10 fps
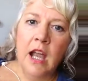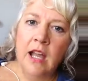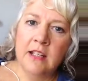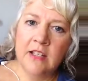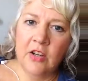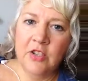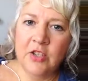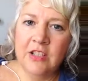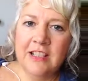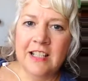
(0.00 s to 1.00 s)
And
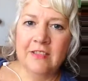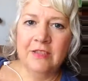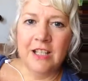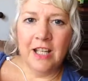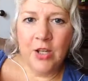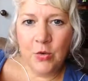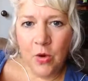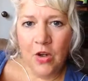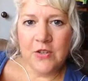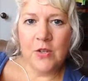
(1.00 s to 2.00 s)
alternatively, you
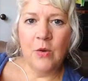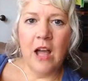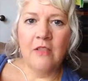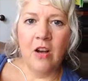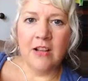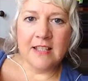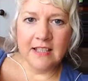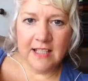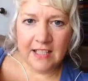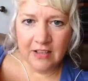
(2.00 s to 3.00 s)
also have
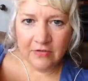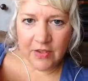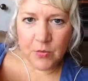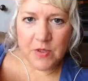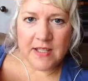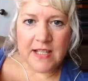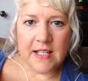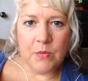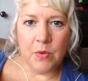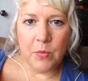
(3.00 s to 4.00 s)
oscillating
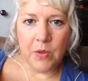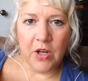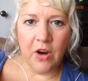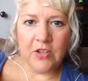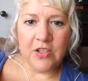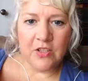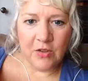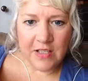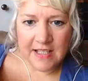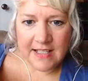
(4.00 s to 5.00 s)
frequencies with regards
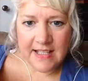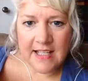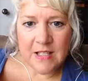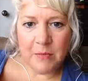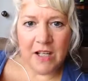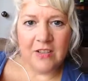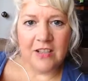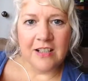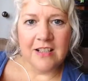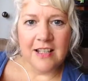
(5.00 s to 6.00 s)
to the disease
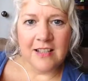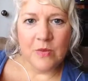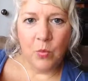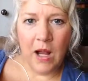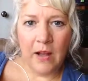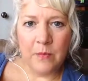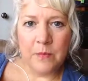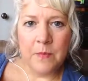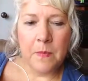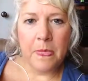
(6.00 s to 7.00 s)
matrix as well.
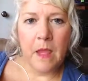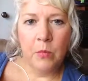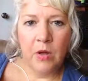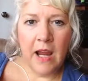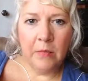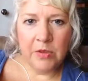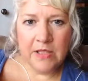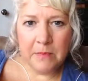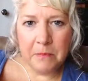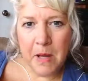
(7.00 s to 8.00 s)
And we're able
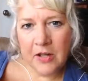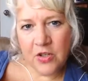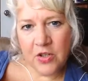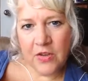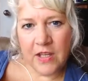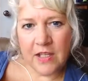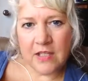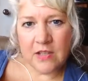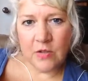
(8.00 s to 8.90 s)
to measure these